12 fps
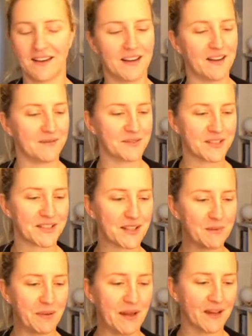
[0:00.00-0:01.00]
I'm just going
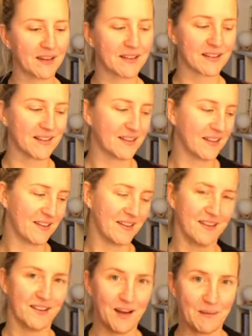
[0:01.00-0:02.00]
to pick
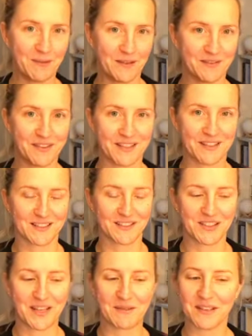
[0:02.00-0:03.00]
another couple of things to
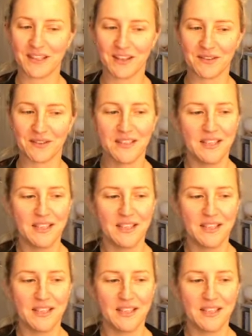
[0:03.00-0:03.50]
share with you.